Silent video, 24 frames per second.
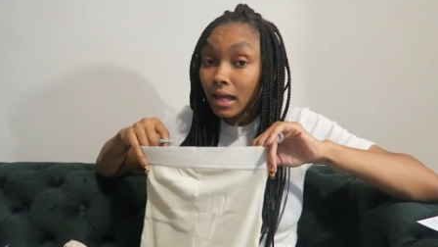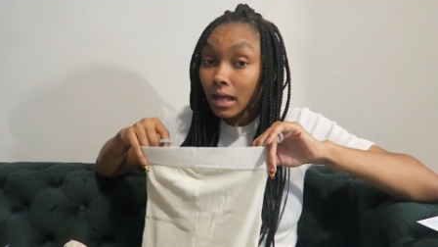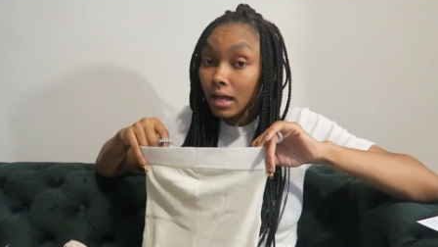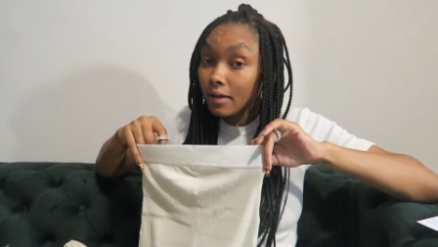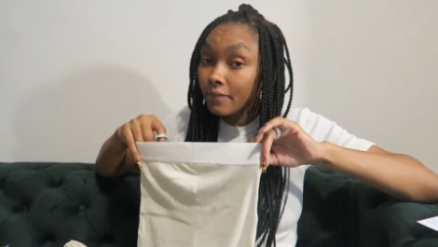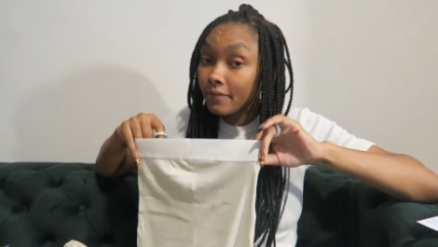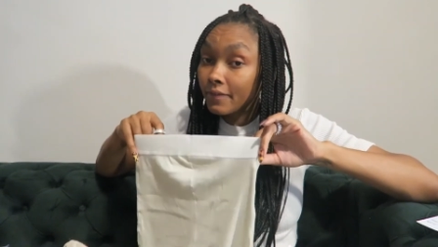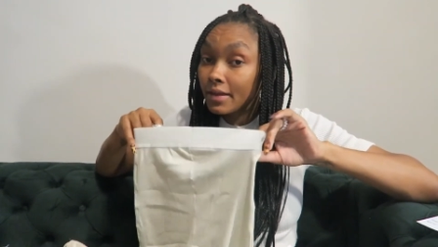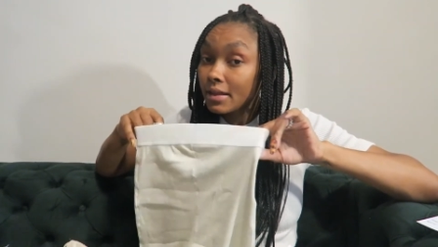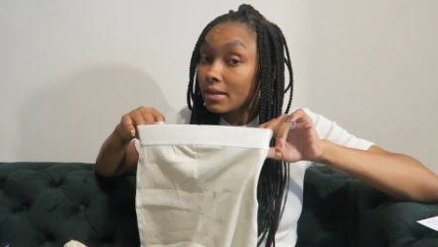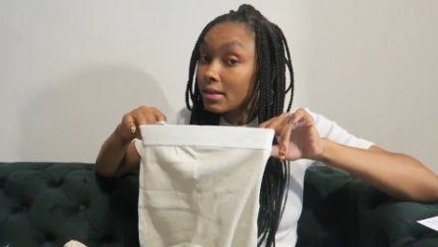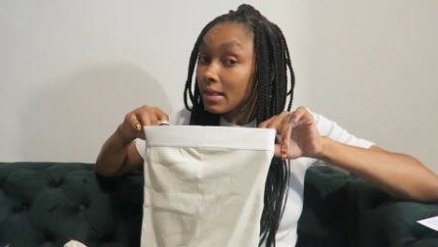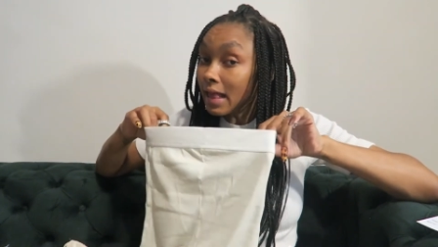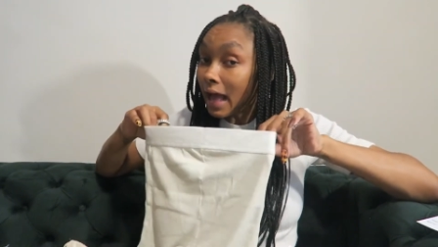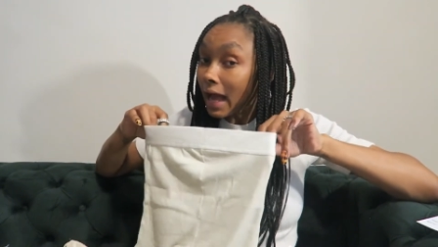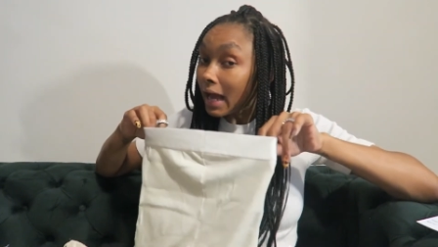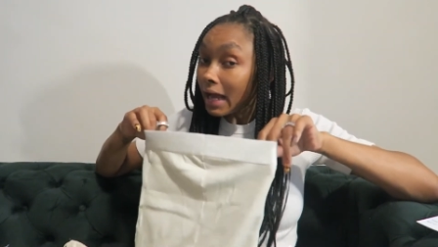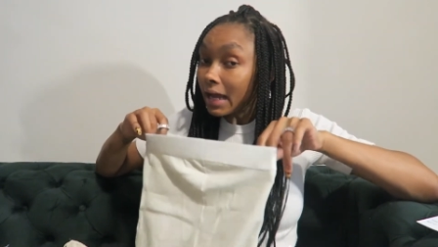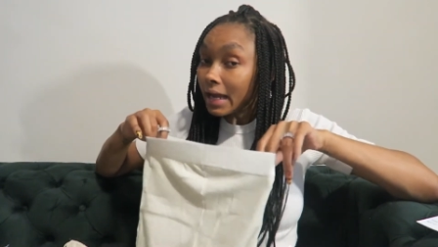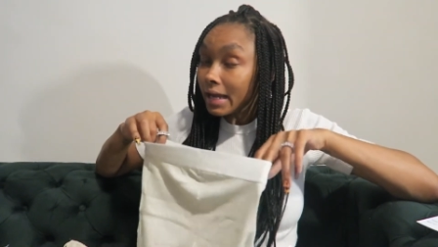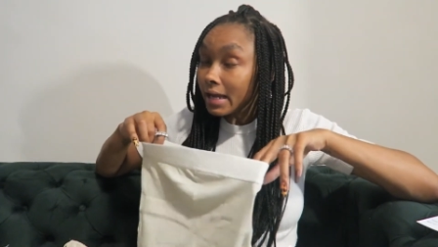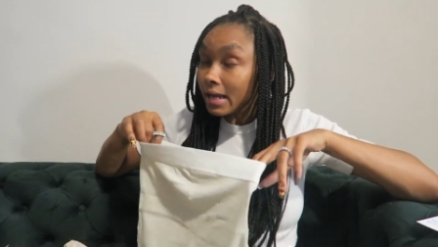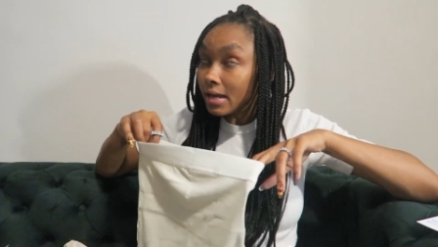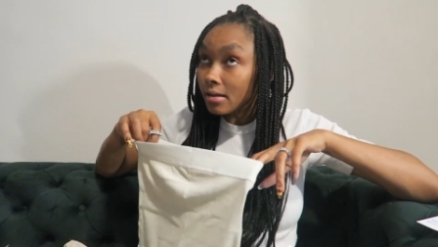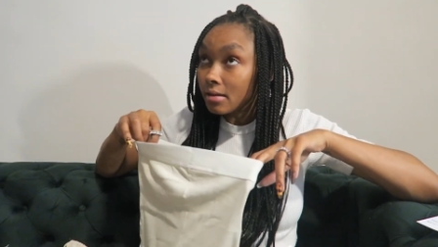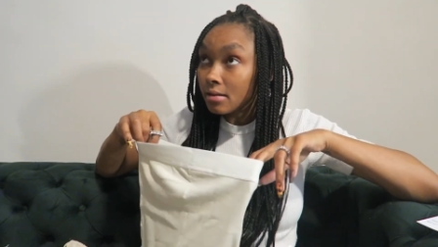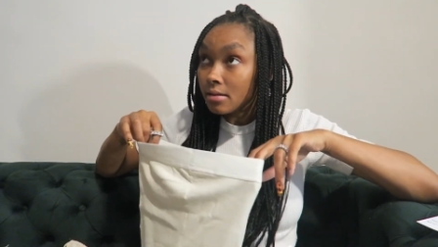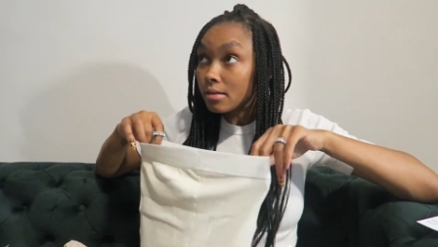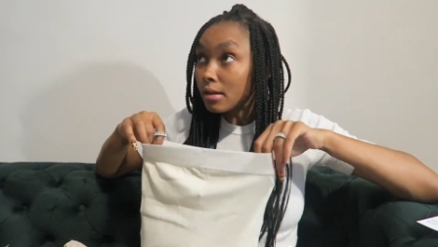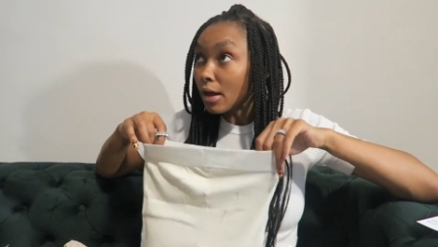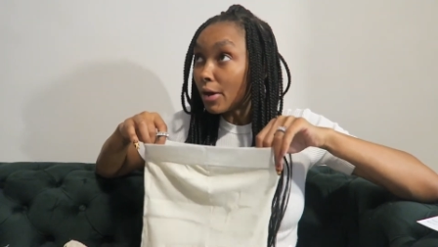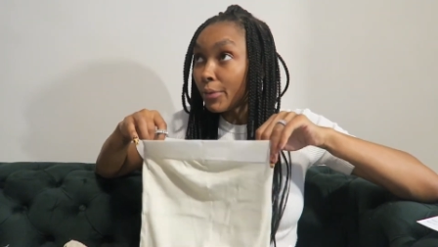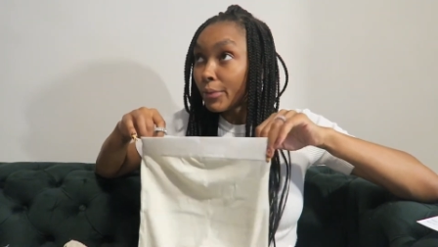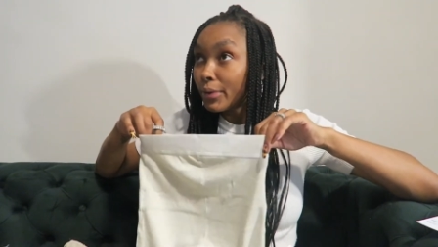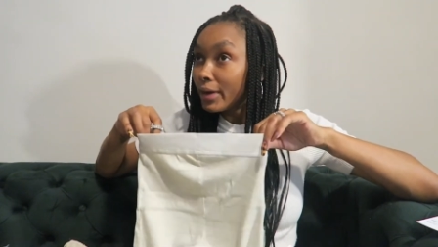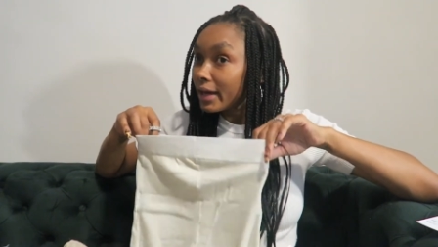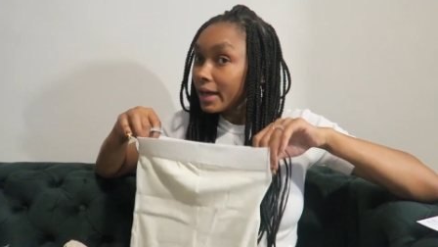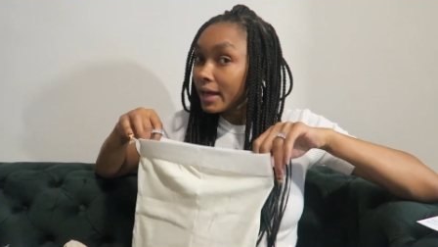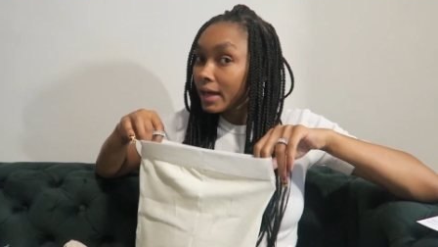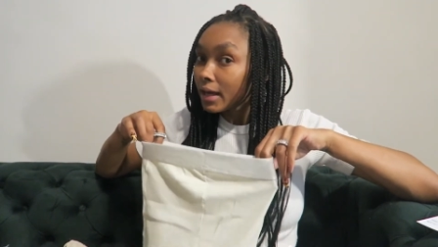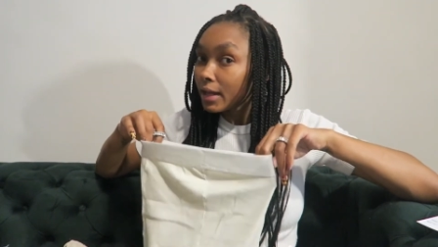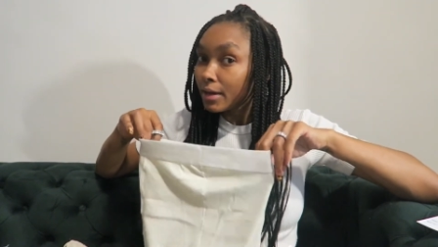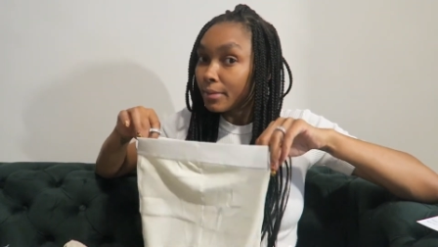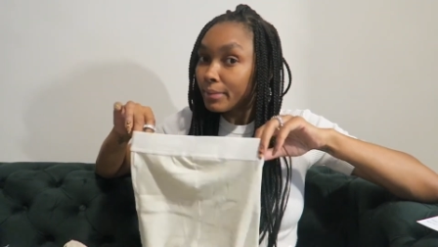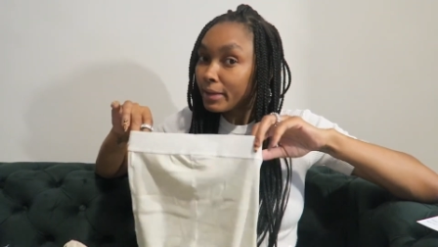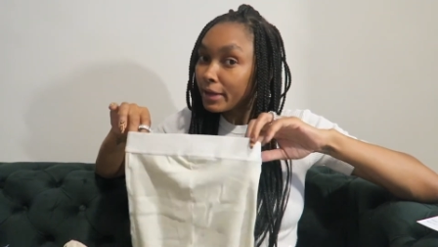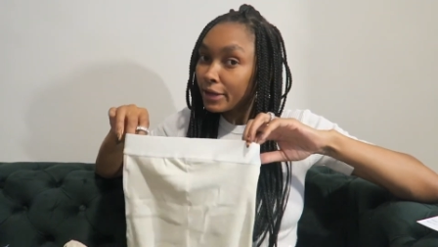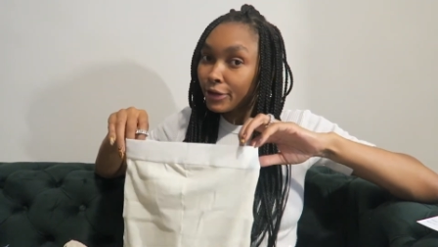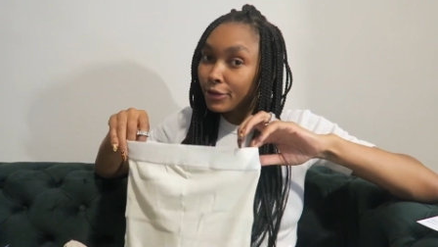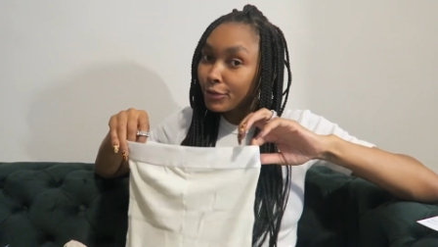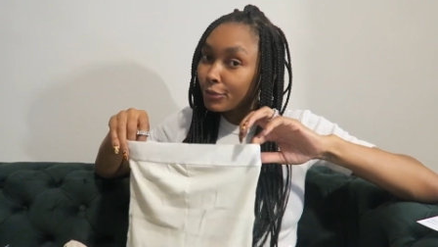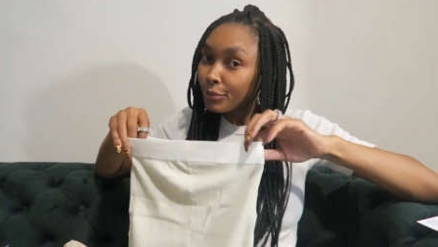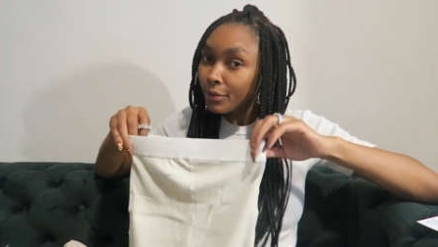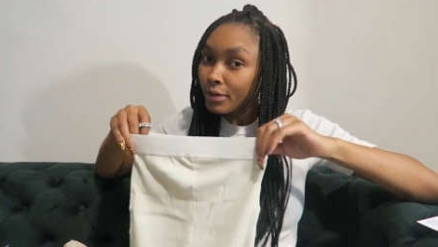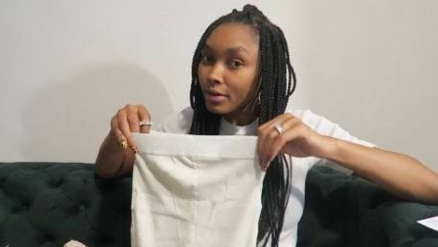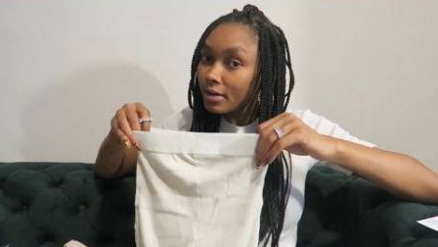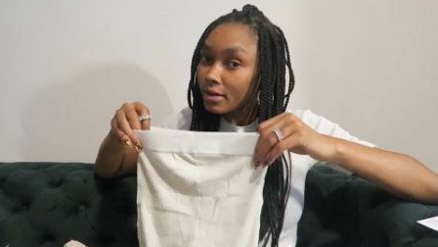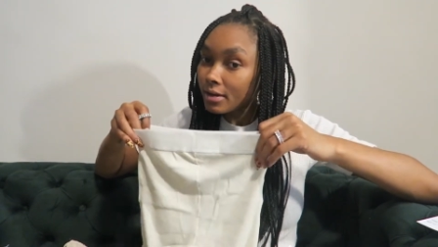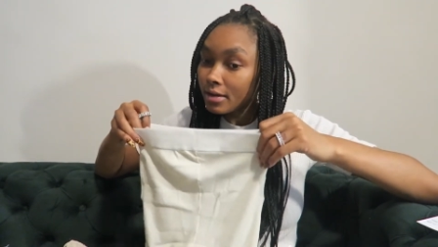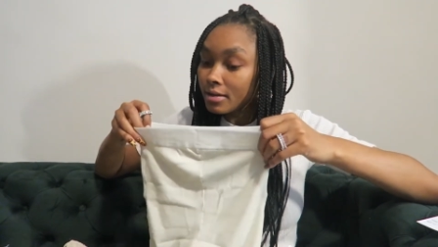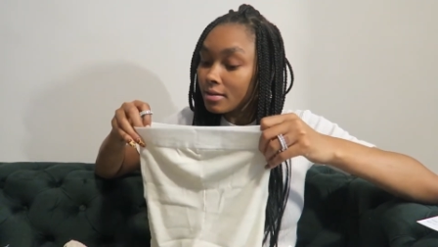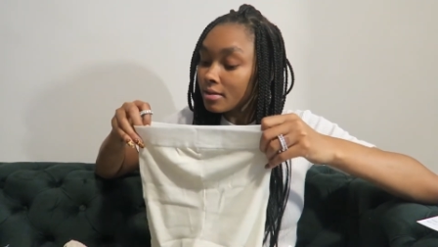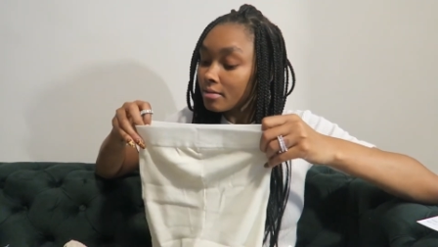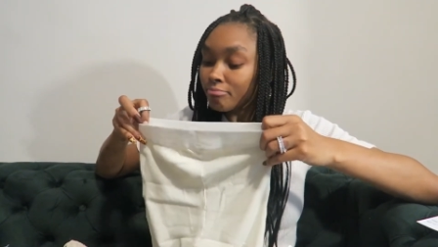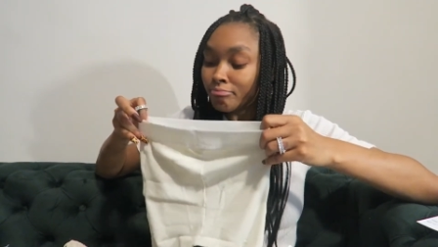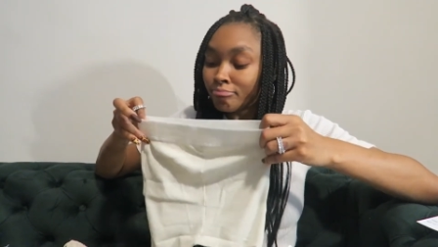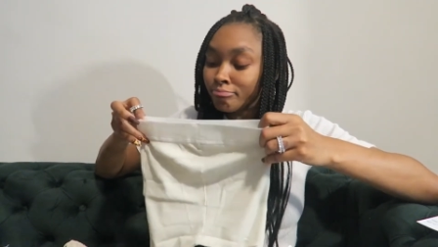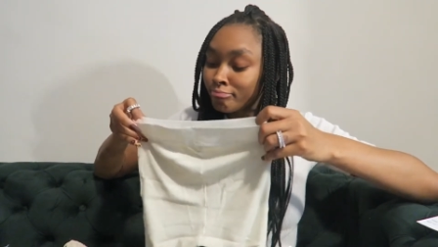if it's tight, so what? It'll be cute, because